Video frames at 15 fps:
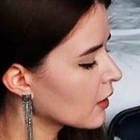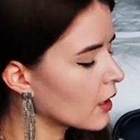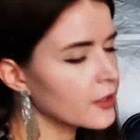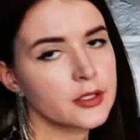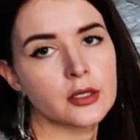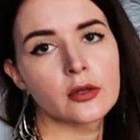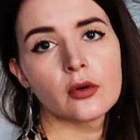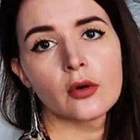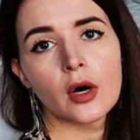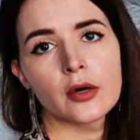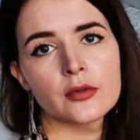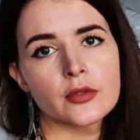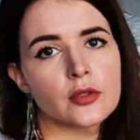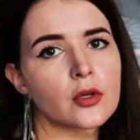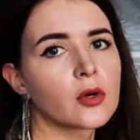I didn't go
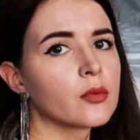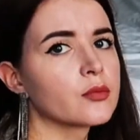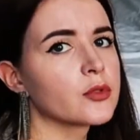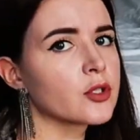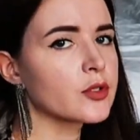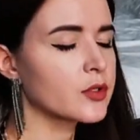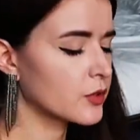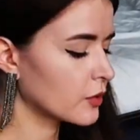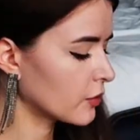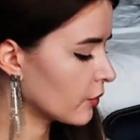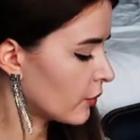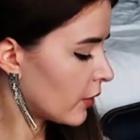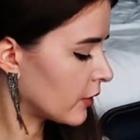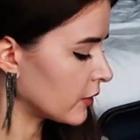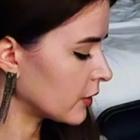out, so I'm just
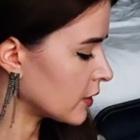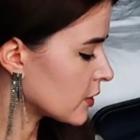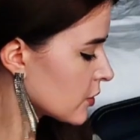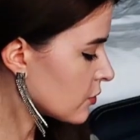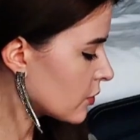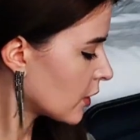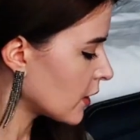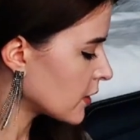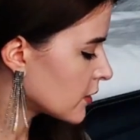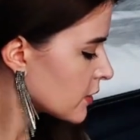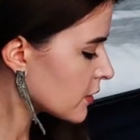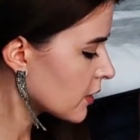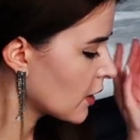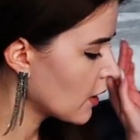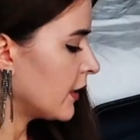wearing this
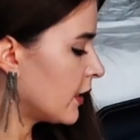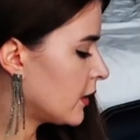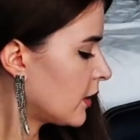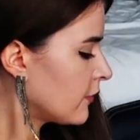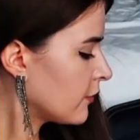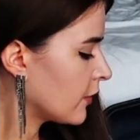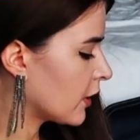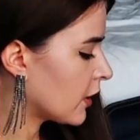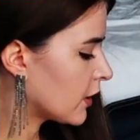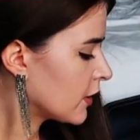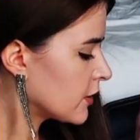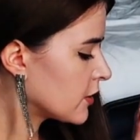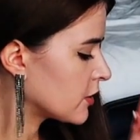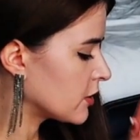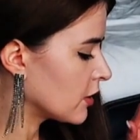dress. Then I've
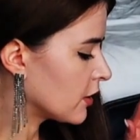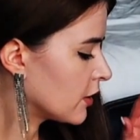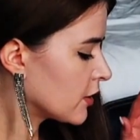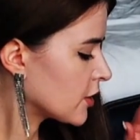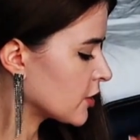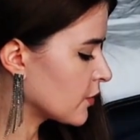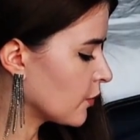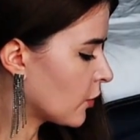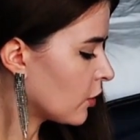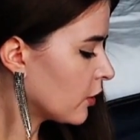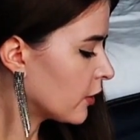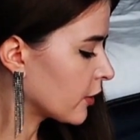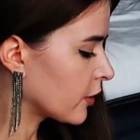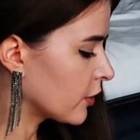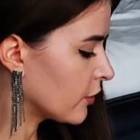got a
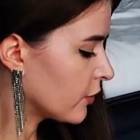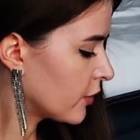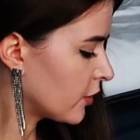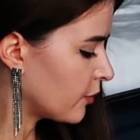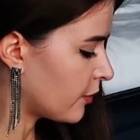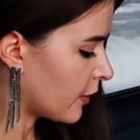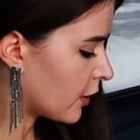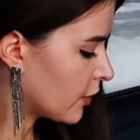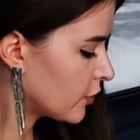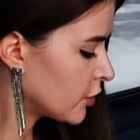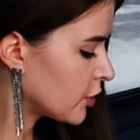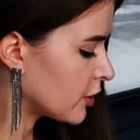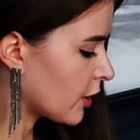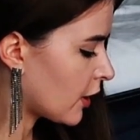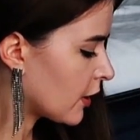smaller clothing pouch.
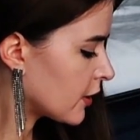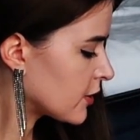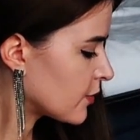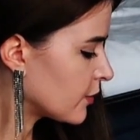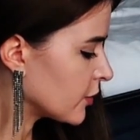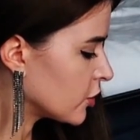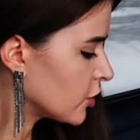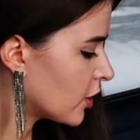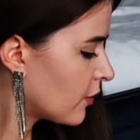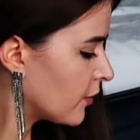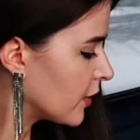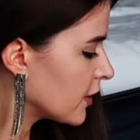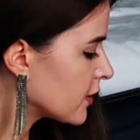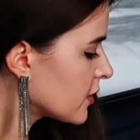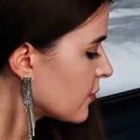It has
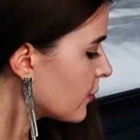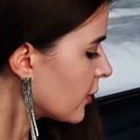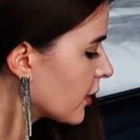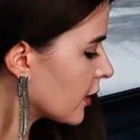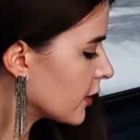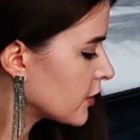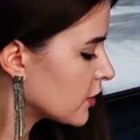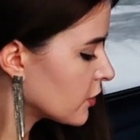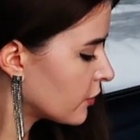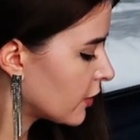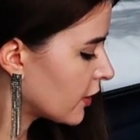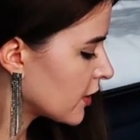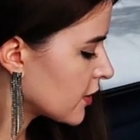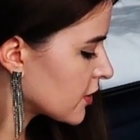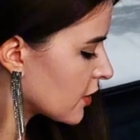pajamas, pair
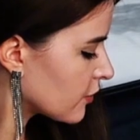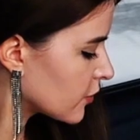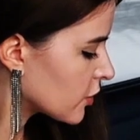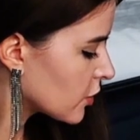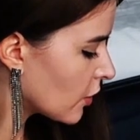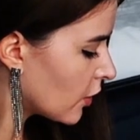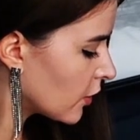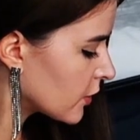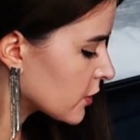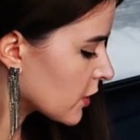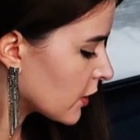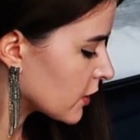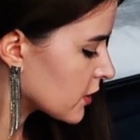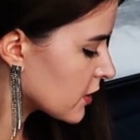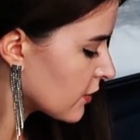underwear, some socks,
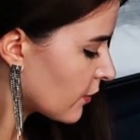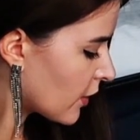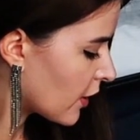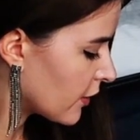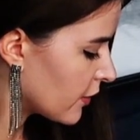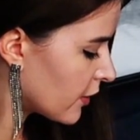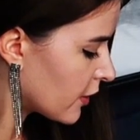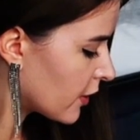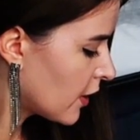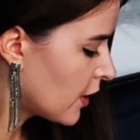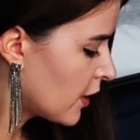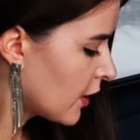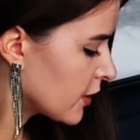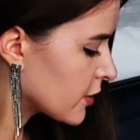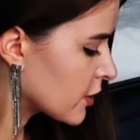and some other
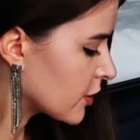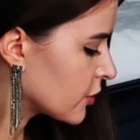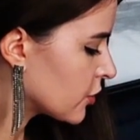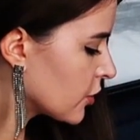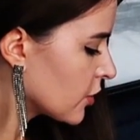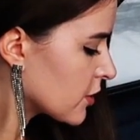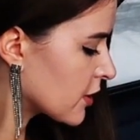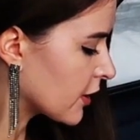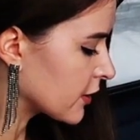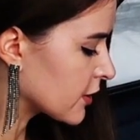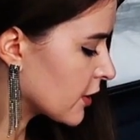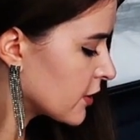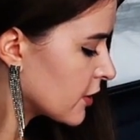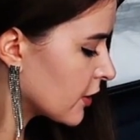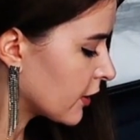essentials like
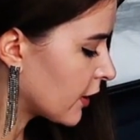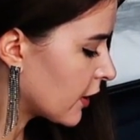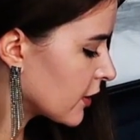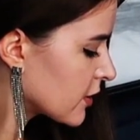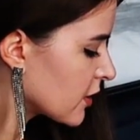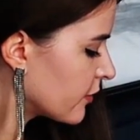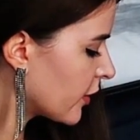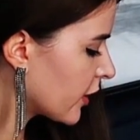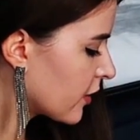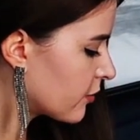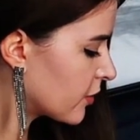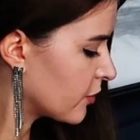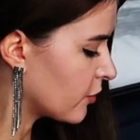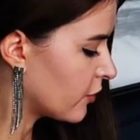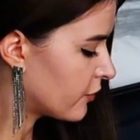dental kit and makeup
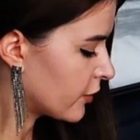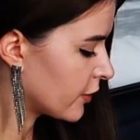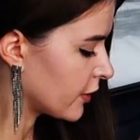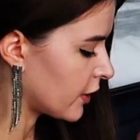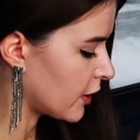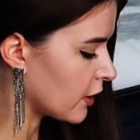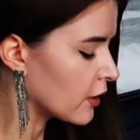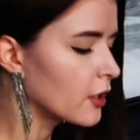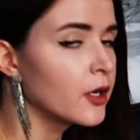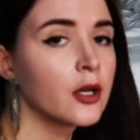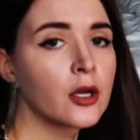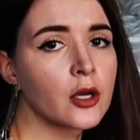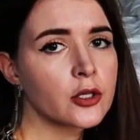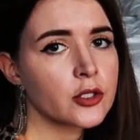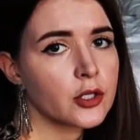remover in here.
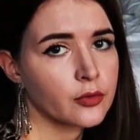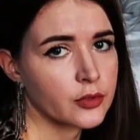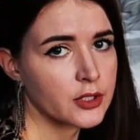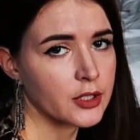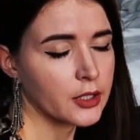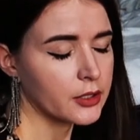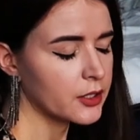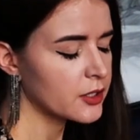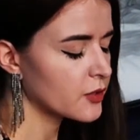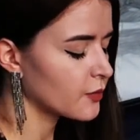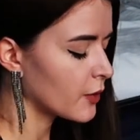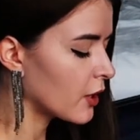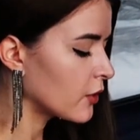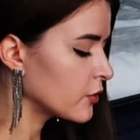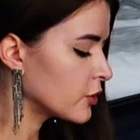So I would take this
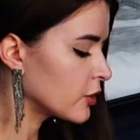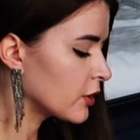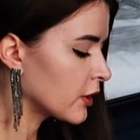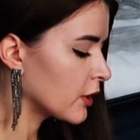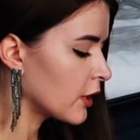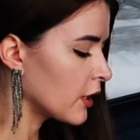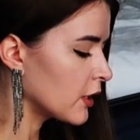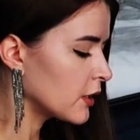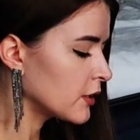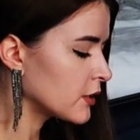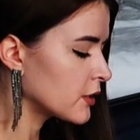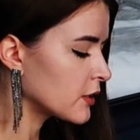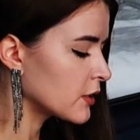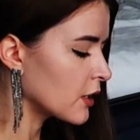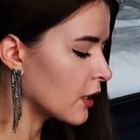pouch in
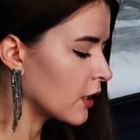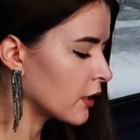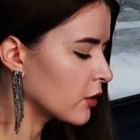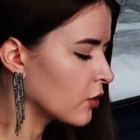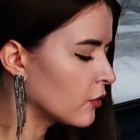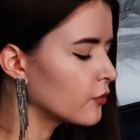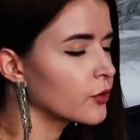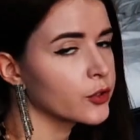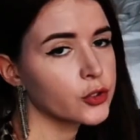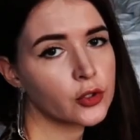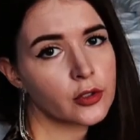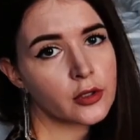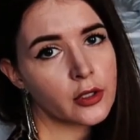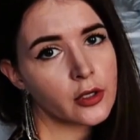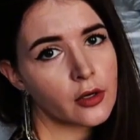case I go for a
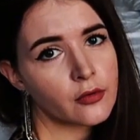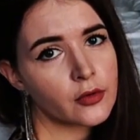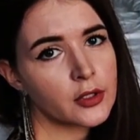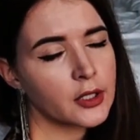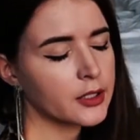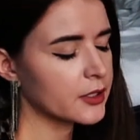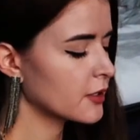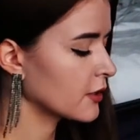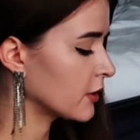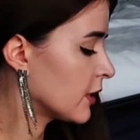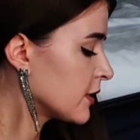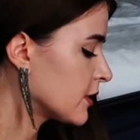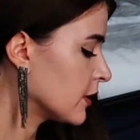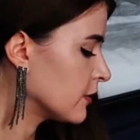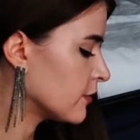short layover, like
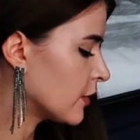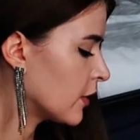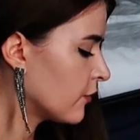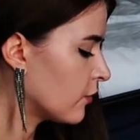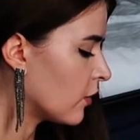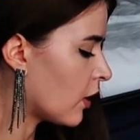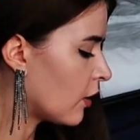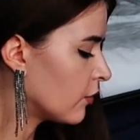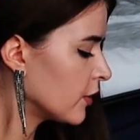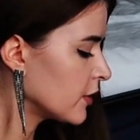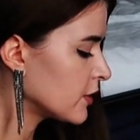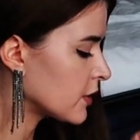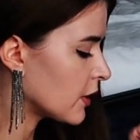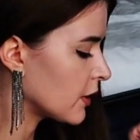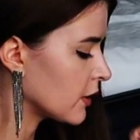less than 24
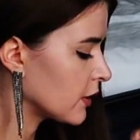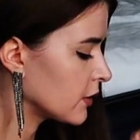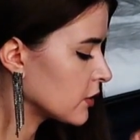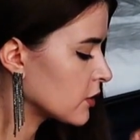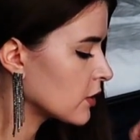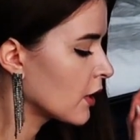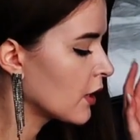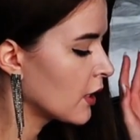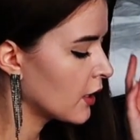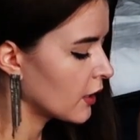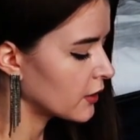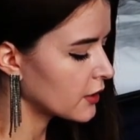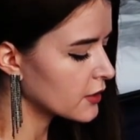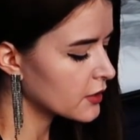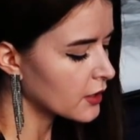hours. And in
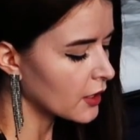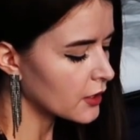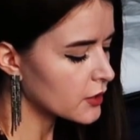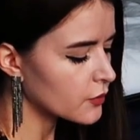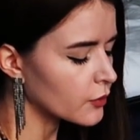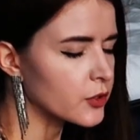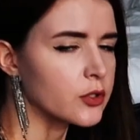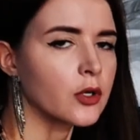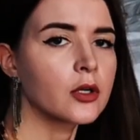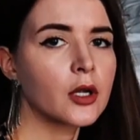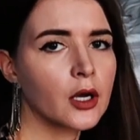this case, we don't